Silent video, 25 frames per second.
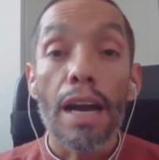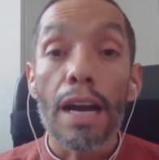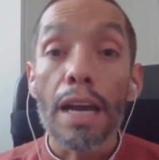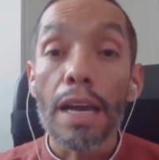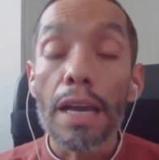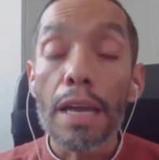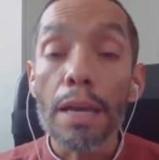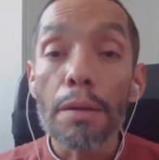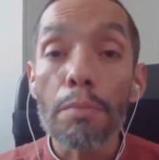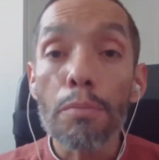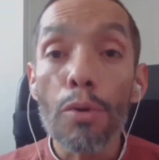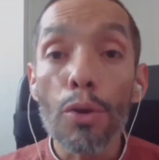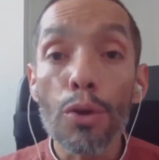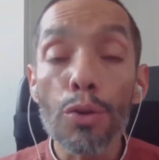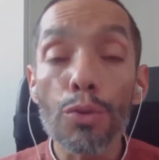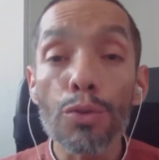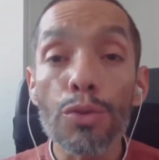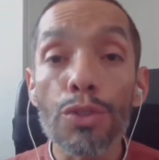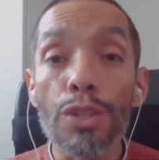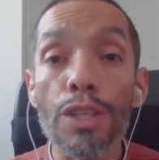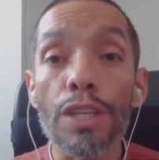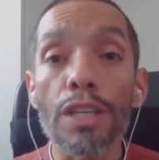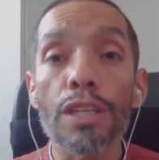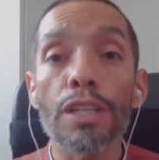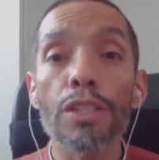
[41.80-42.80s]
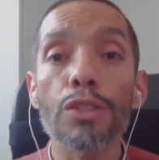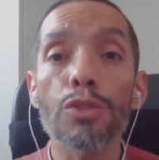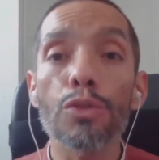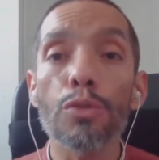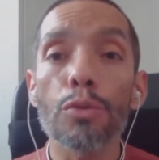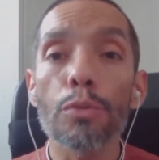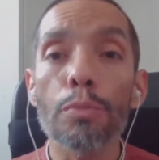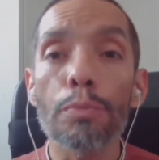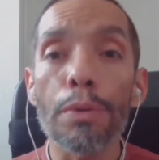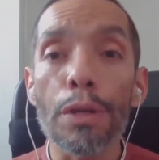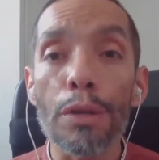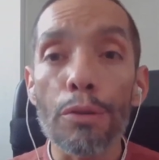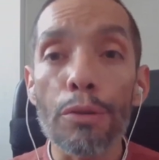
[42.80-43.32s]
I volunteer
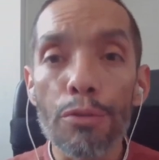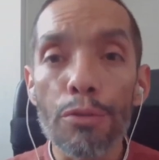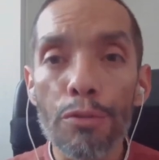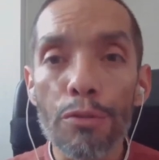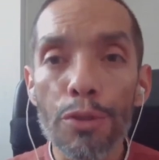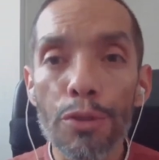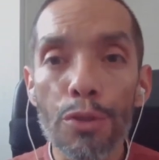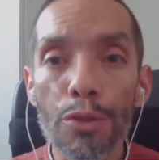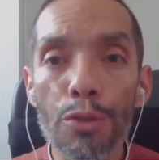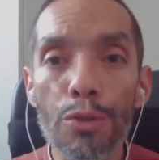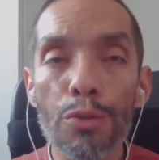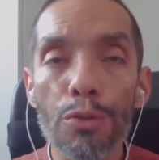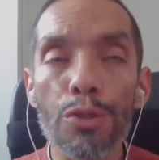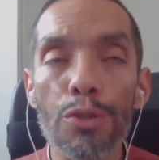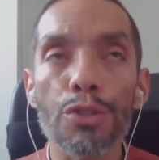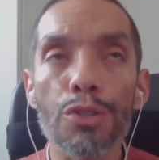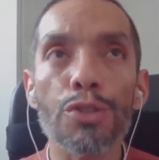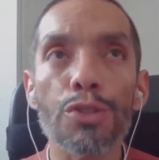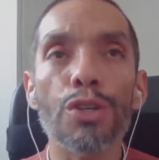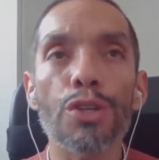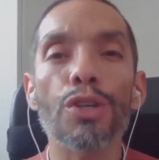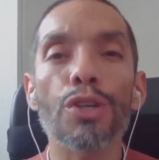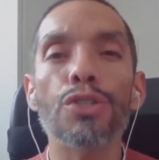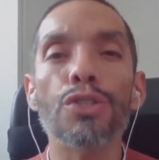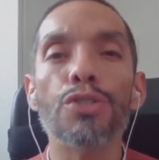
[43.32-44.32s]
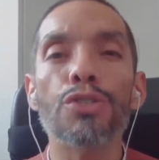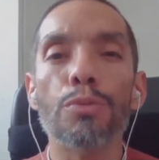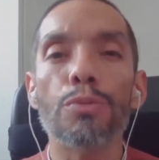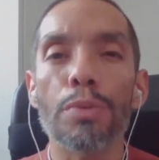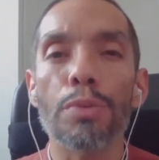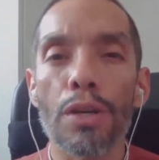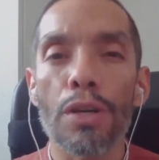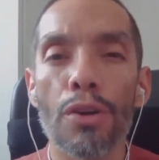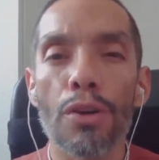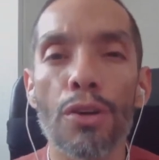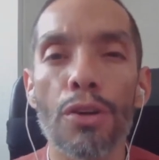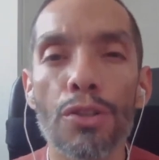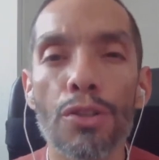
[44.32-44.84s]
to peer review research
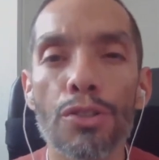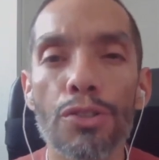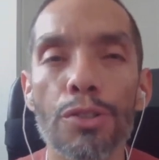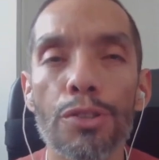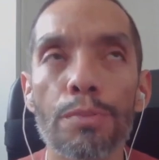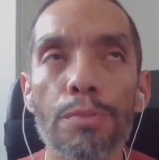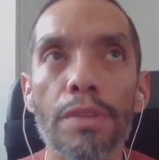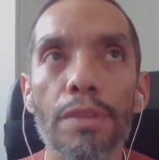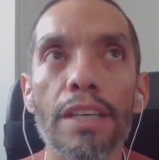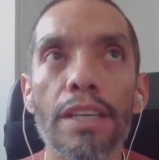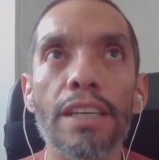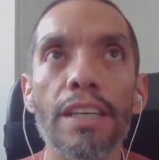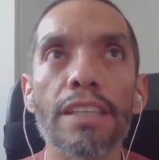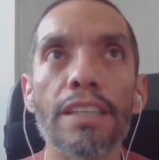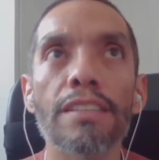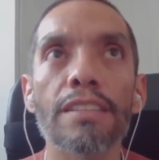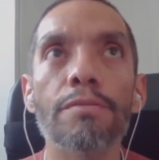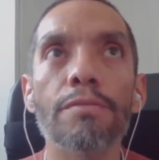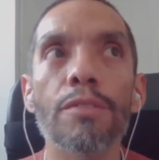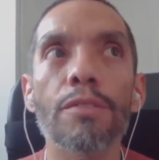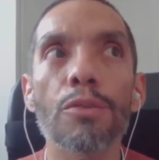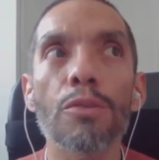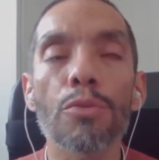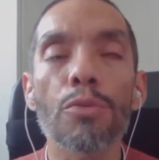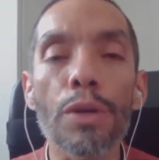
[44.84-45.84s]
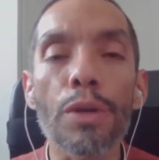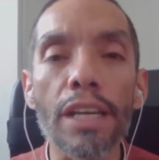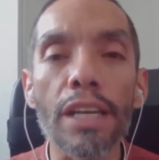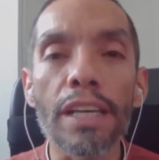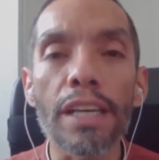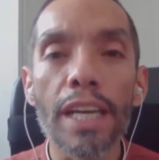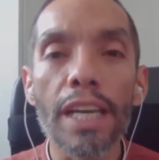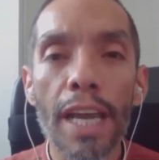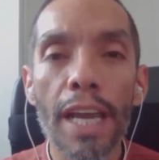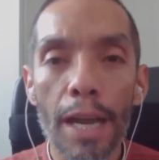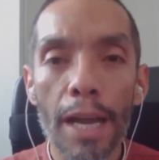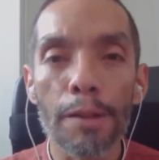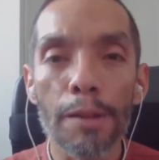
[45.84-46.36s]
because it
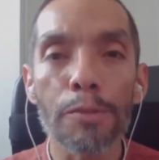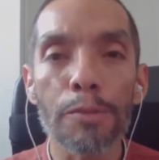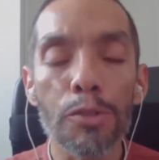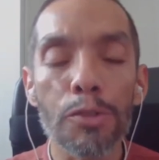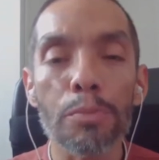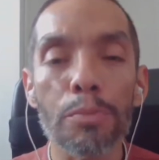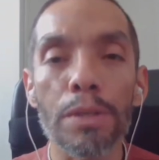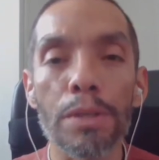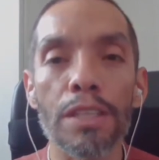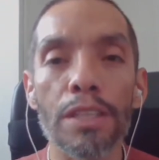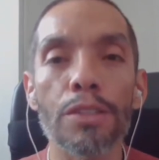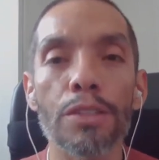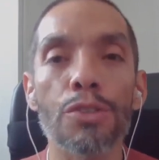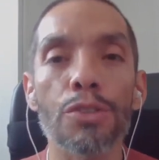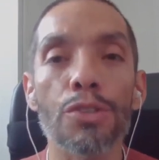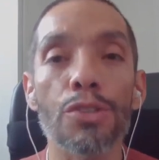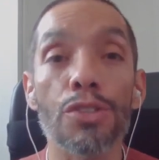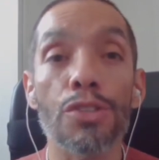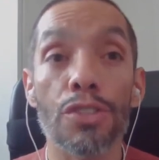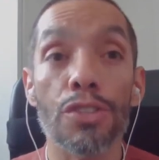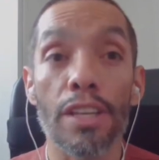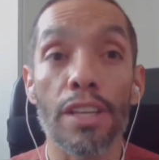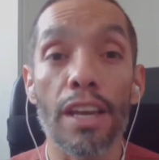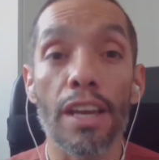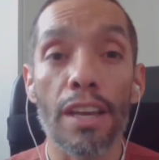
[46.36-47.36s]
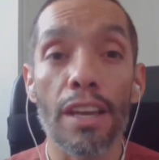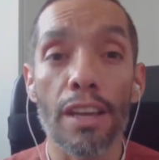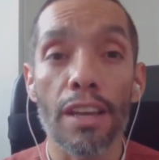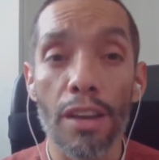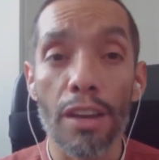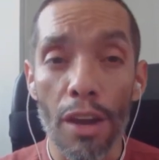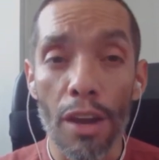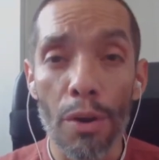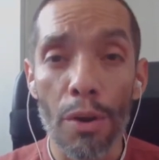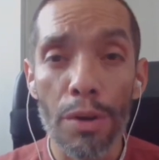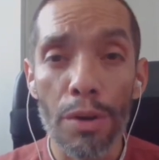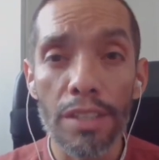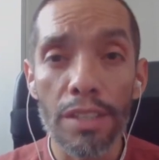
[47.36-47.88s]
really helps me to stay
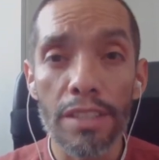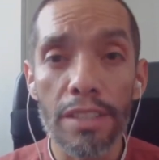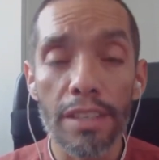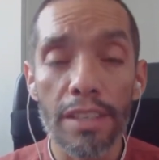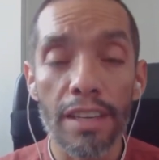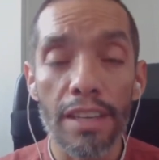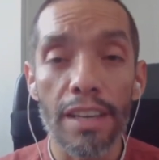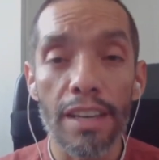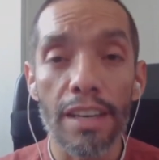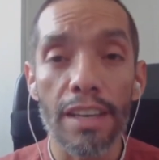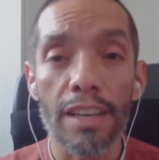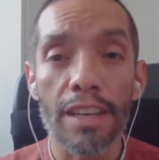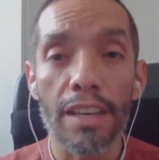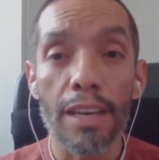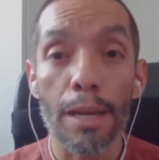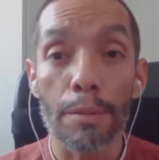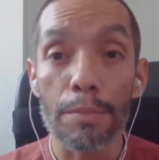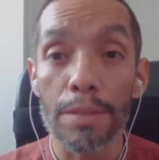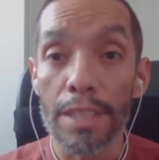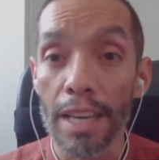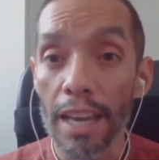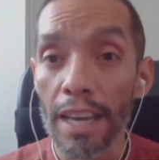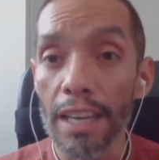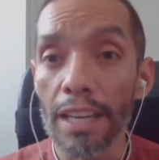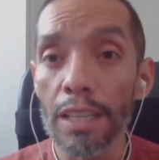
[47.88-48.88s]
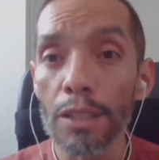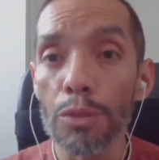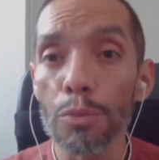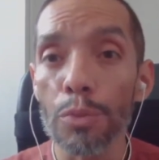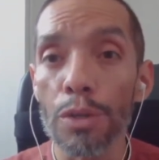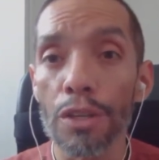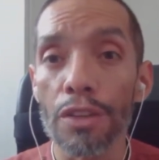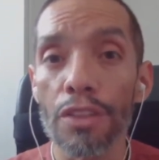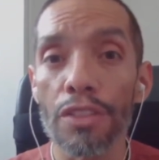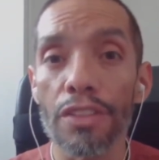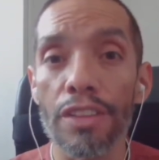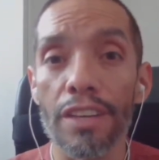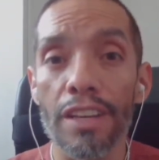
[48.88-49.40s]
current and updated
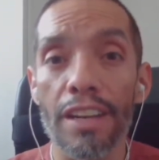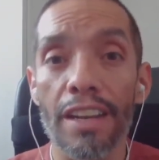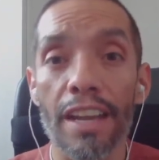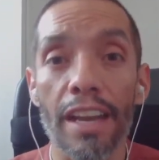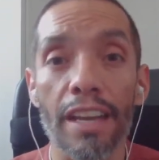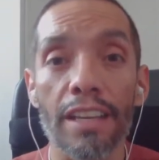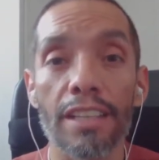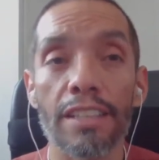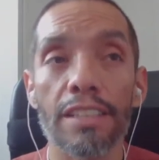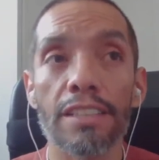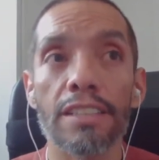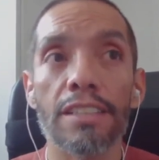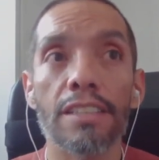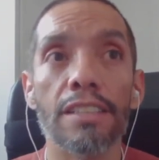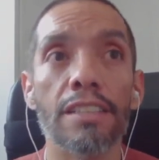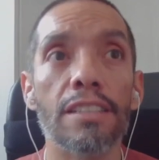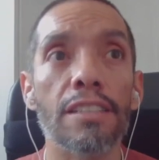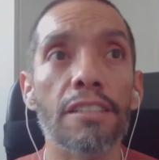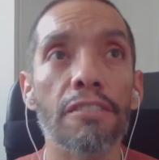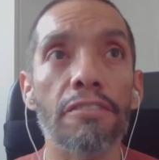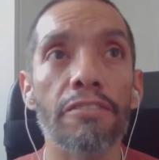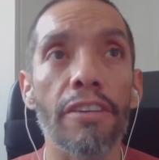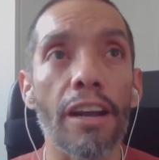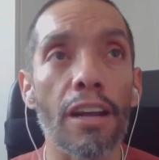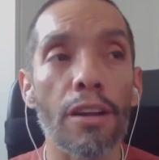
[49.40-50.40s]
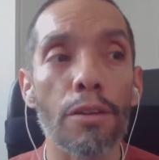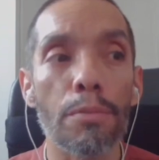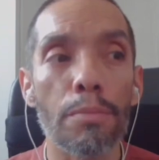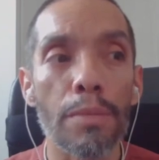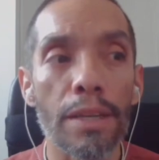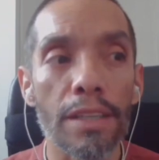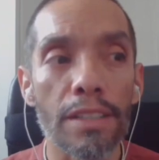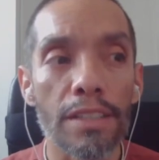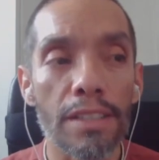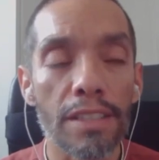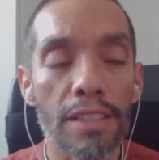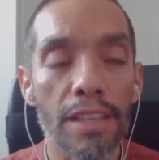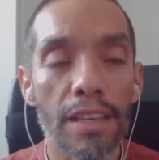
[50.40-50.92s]
with the latest
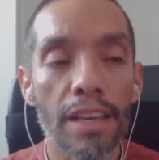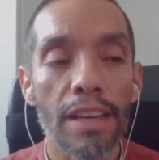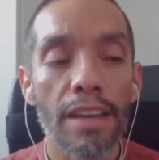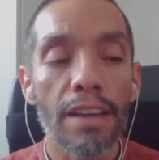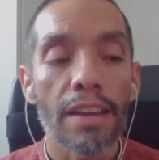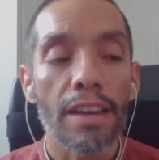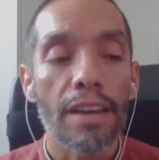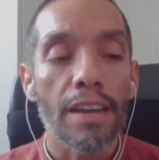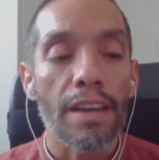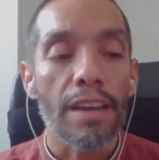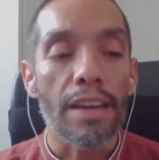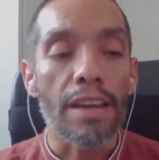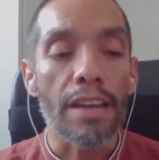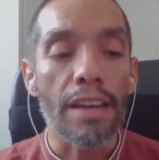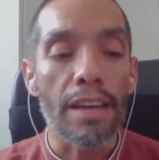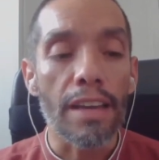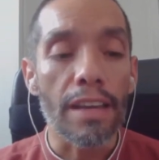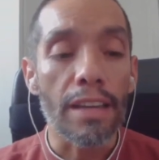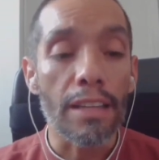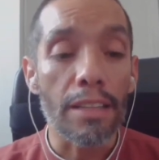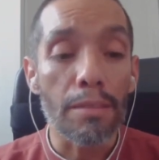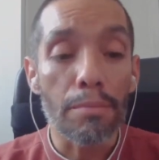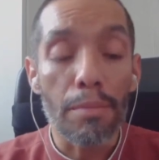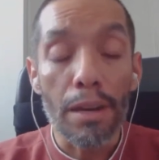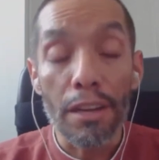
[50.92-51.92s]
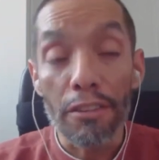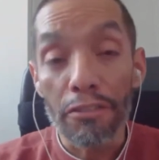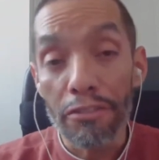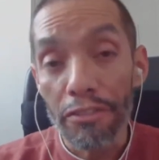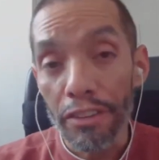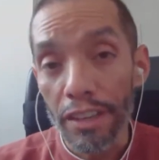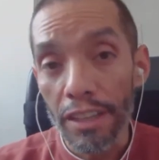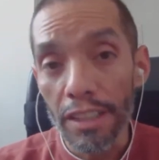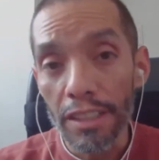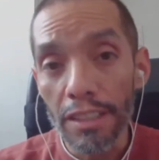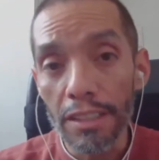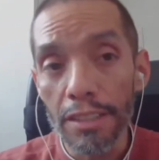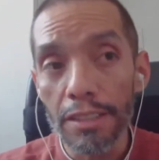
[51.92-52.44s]
developments in my
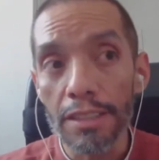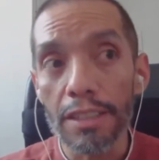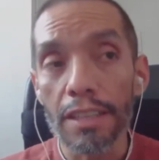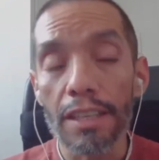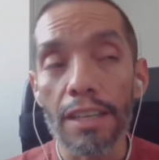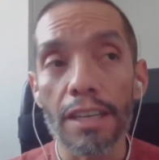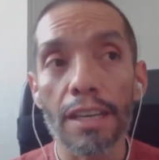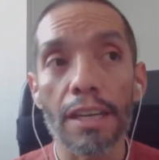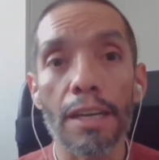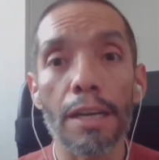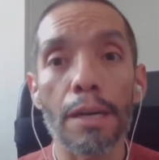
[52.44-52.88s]
field.